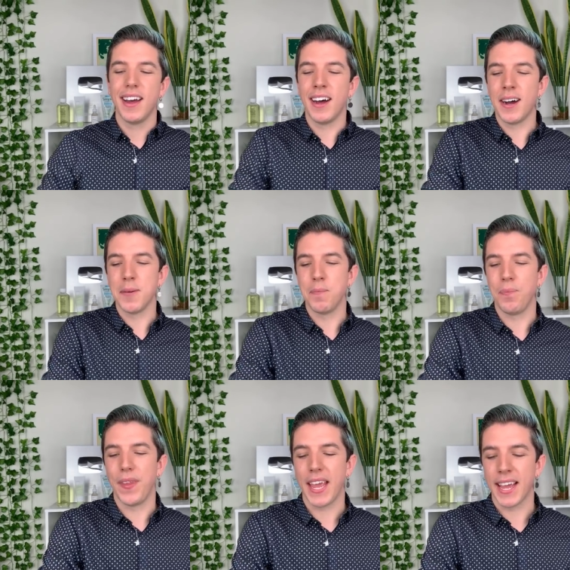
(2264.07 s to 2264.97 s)

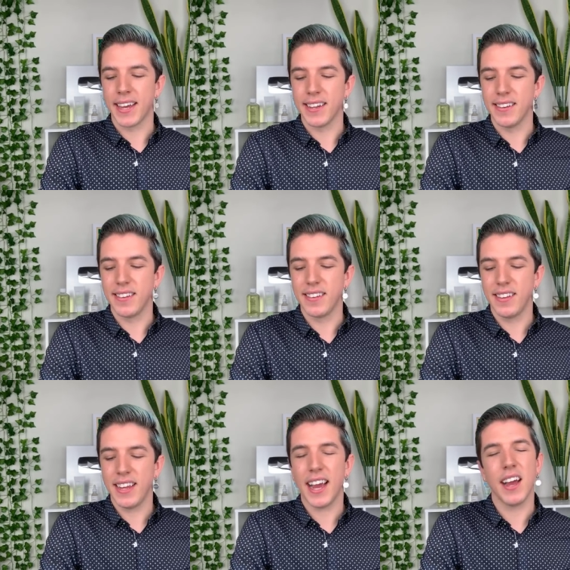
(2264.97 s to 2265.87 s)
Um, and
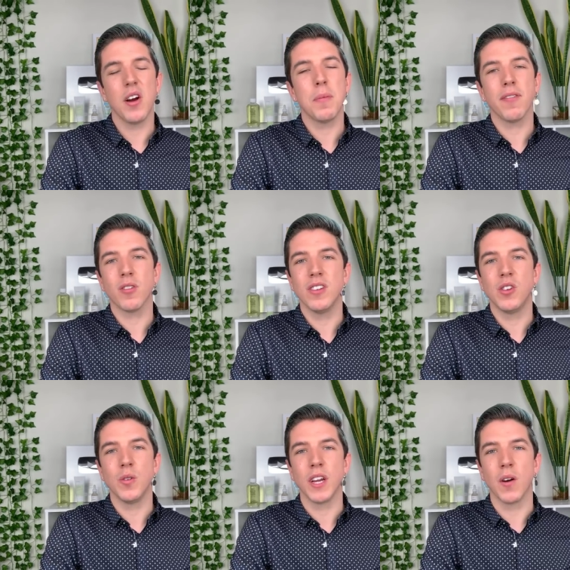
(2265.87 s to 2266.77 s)
yeah, I hope everyone's
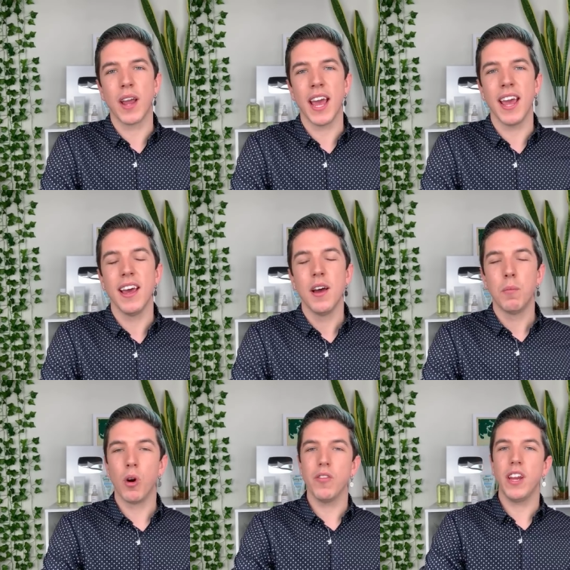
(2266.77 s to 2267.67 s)
doing okay.
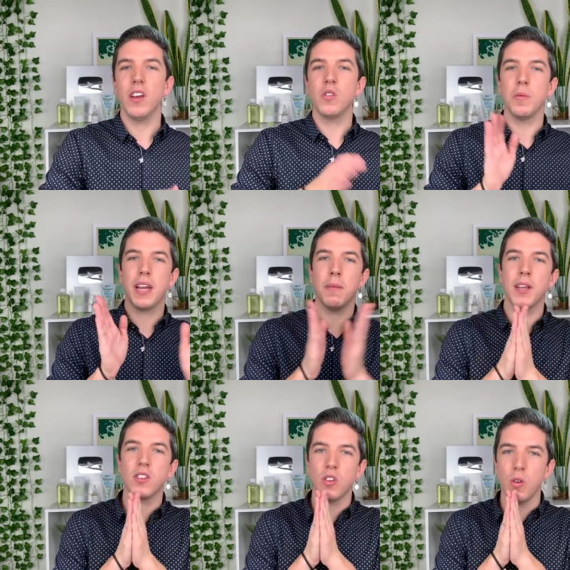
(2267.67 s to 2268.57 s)
More videos will be
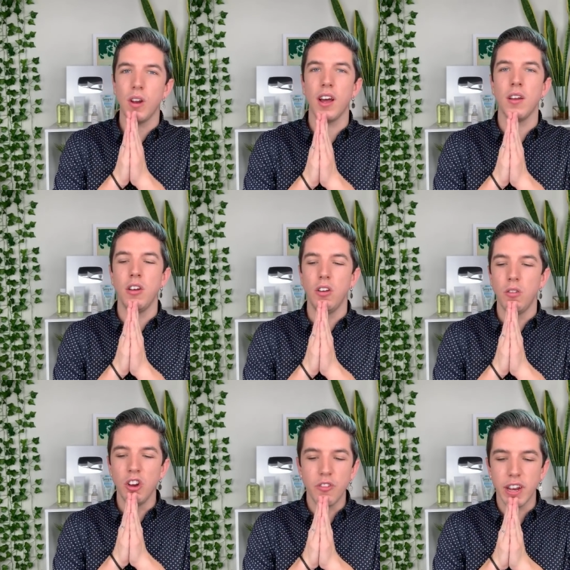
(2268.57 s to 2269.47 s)
coming soon on
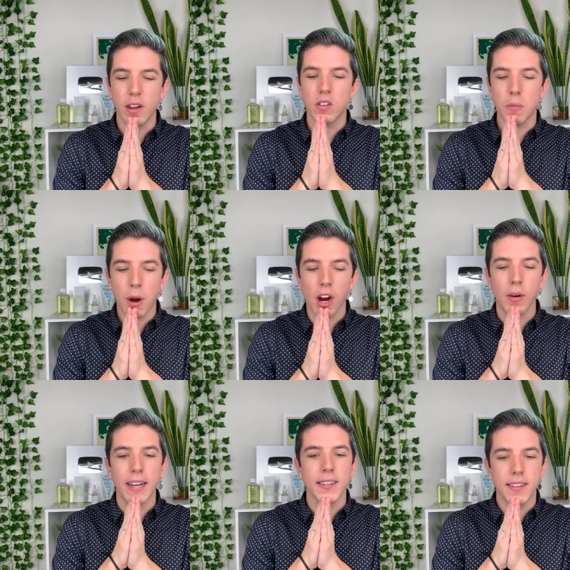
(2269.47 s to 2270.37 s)
new videos tomorrow tomorrow
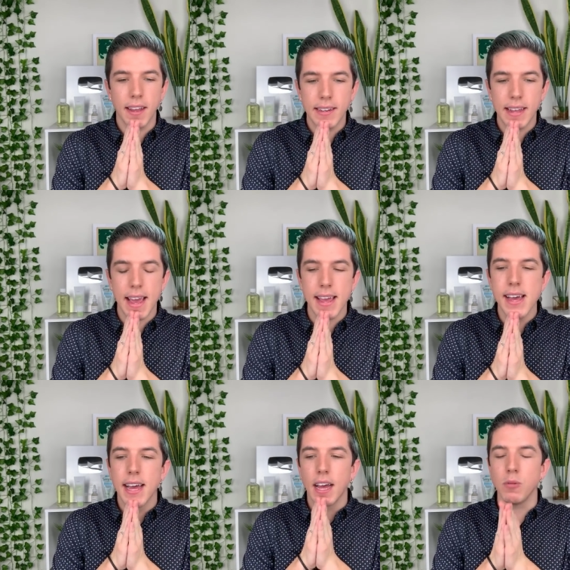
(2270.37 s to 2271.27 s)
and Sunday.
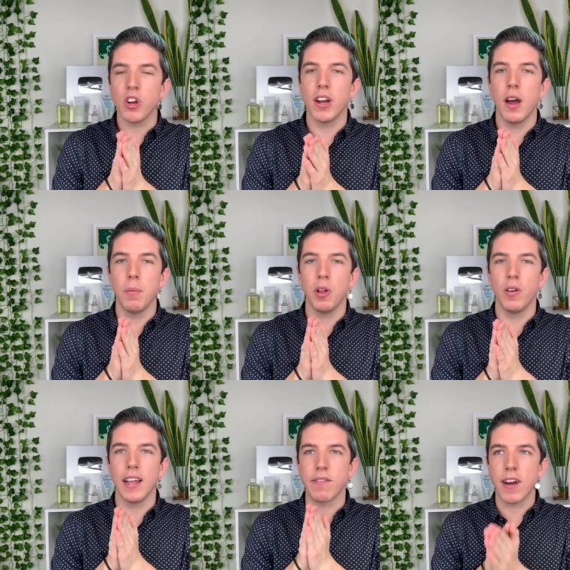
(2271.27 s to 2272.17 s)
I'm trying to
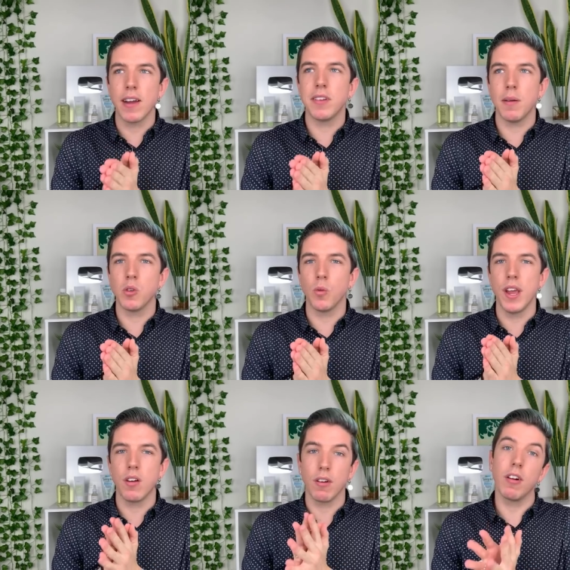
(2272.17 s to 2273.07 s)
upload like five times a
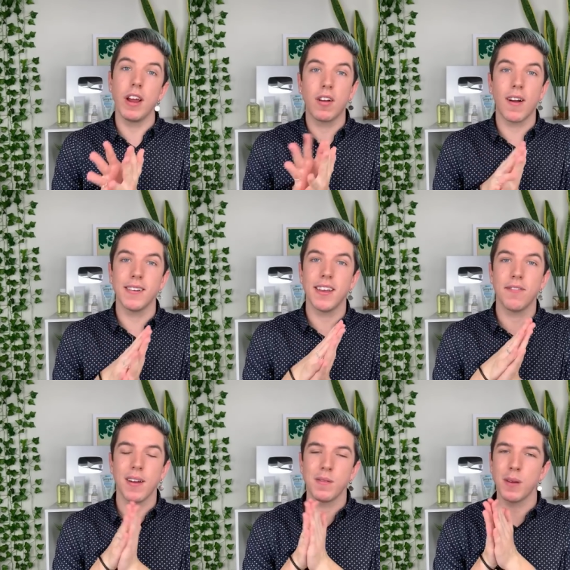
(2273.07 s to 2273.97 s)
week or create content
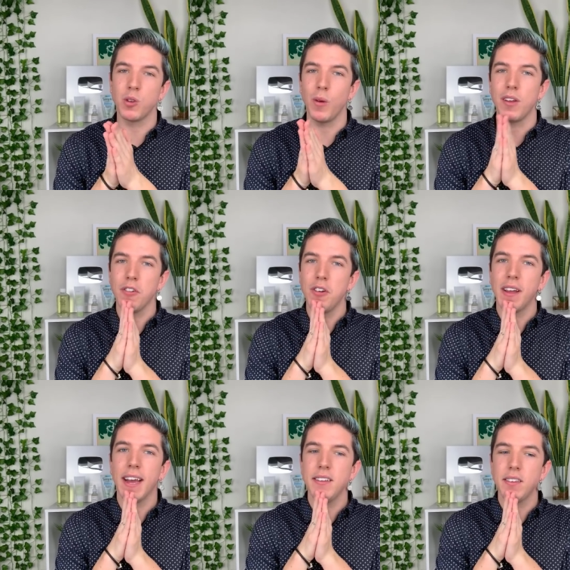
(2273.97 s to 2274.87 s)
five times a week for you
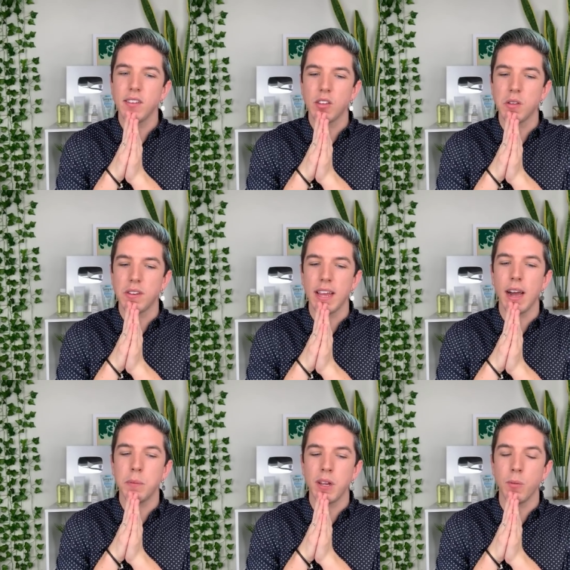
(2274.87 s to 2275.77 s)
guys. So stay
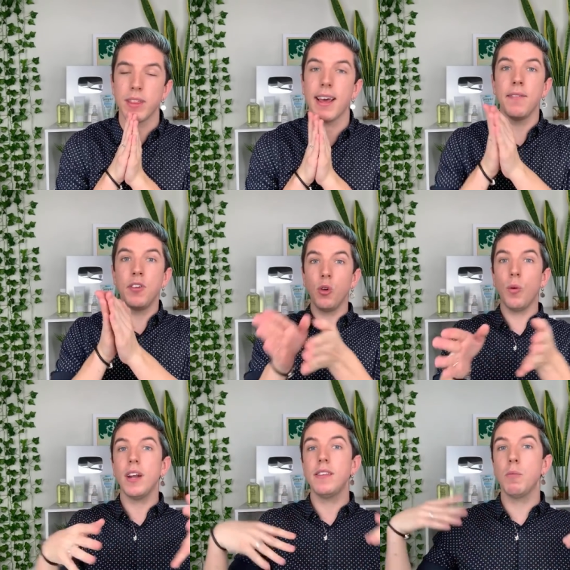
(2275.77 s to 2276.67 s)
updated with that. If you do
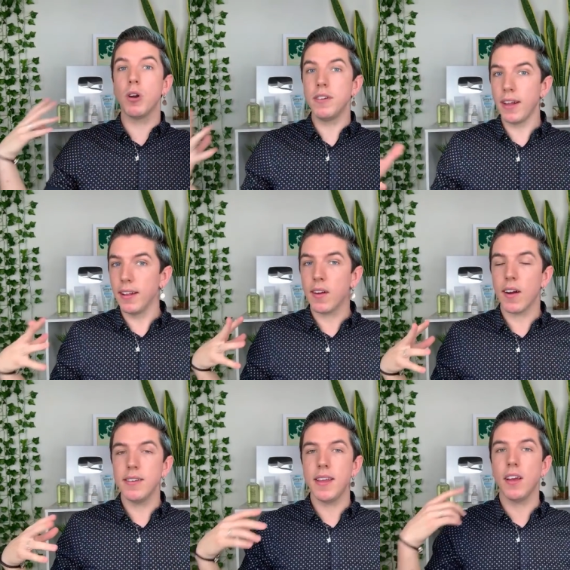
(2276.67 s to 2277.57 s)
want to see more daily
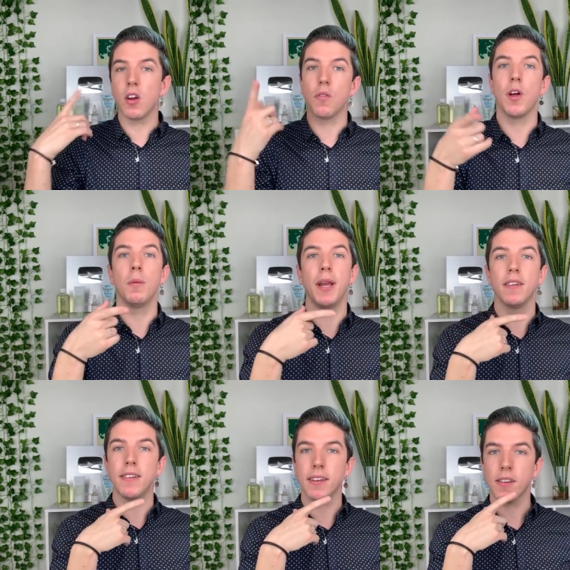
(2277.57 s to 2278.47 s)
content, go follow me on
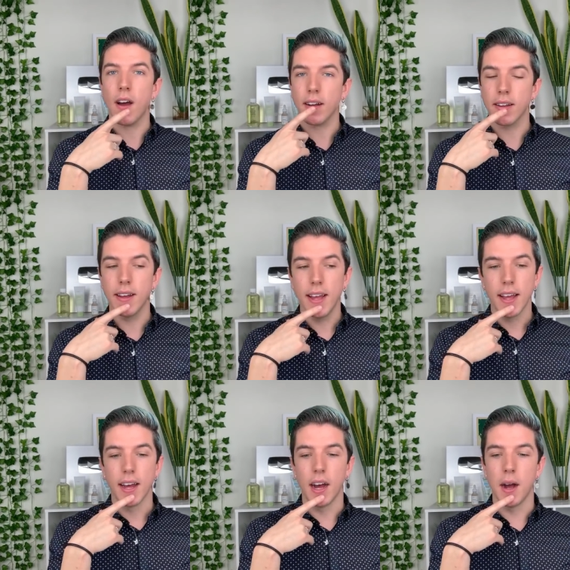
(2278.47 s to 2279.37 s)
TikTok.
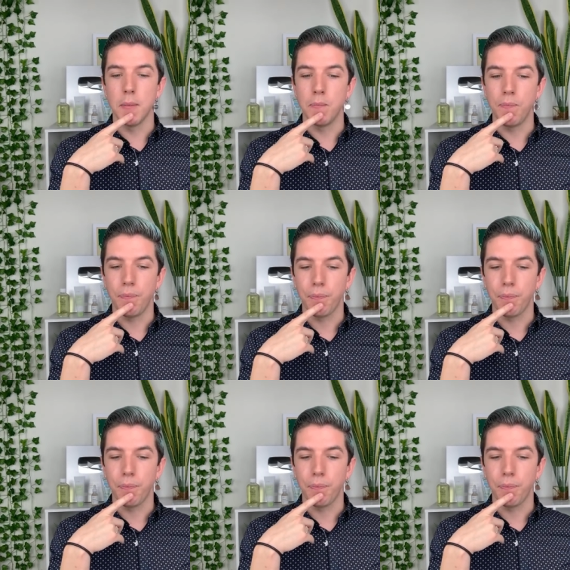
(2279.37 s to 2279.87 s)
Um,